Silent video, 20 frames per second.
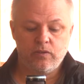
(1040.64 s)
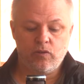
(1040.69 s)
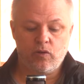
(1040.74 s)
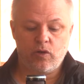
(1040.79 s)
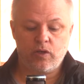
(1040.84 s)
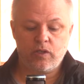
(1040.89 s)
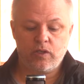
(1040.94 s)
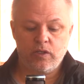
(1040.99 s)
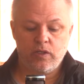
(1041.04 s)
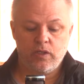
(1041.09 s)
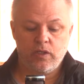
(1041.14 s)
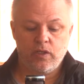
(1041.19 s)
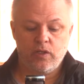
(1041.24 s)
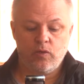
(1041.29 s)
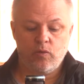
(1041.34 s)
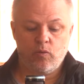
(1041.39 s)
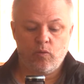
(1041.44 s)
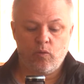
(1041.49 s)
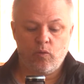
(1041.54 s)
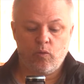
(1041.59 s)
Lord,
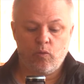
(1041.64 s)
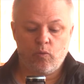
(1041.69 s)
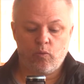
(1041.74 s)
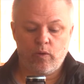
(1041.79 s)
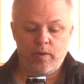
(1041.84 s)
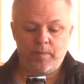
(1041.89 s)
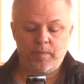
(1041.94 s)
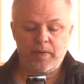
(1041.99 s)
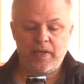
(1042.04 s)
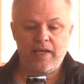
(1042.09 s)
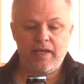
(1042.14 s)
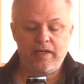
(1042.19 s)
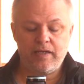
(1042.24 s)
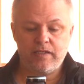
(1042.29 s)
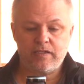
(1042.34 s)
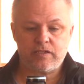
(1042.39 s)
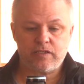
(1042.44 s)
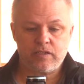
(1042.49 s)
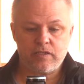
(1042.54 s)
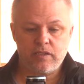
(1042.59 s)

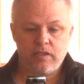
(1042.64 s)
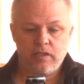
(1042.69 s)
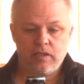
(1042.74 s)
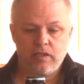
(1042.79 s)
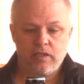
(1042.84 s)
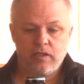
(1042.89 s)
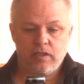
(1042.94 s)
repentance